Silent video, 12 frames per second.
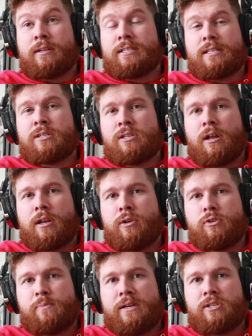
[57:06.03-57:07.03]
there's not a
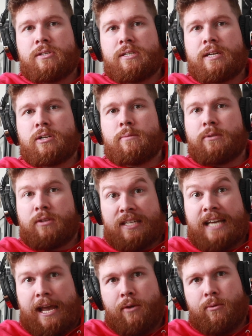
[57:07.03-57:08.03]
huge beach in Dingle, but the
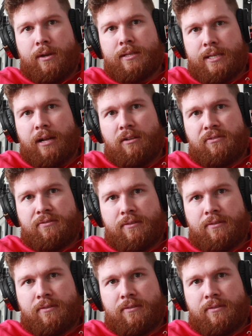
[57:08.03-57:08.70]
town itself.